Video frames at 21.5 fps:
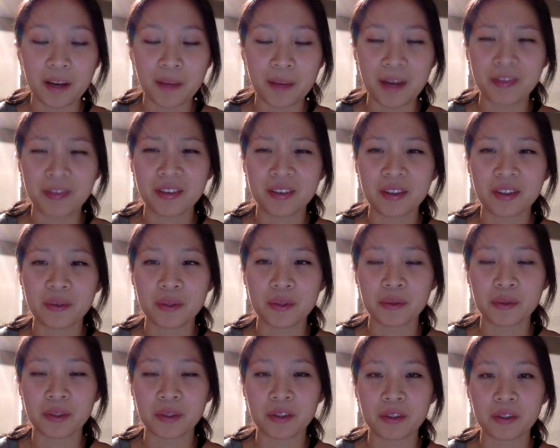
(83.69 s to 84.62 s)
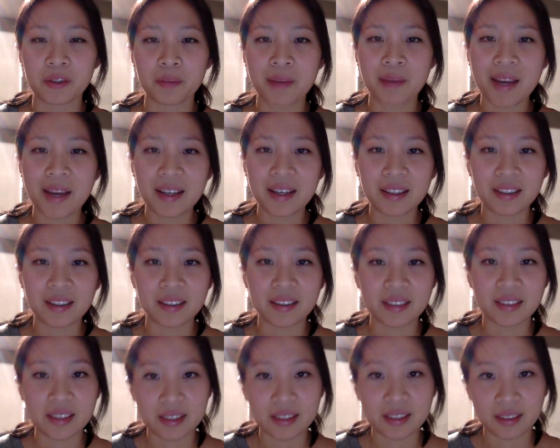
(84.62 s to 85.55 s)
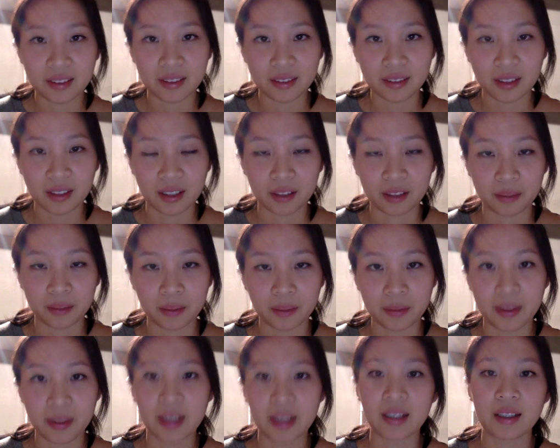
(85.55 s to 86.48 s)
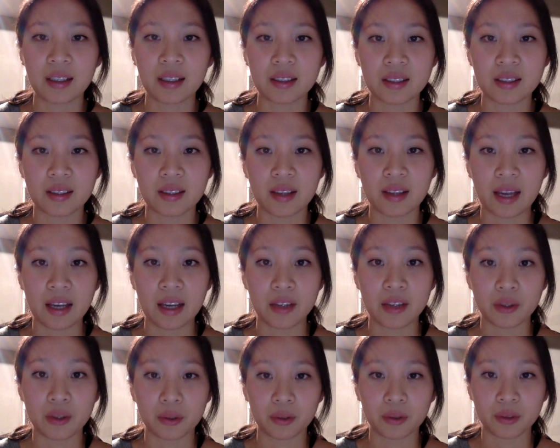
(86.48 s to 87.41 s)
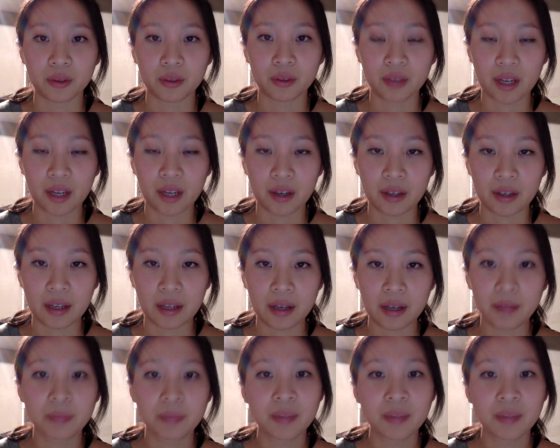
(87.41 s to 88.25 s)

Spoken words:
Everything was really chromatic and dissonant, and we were getting into the atonal area.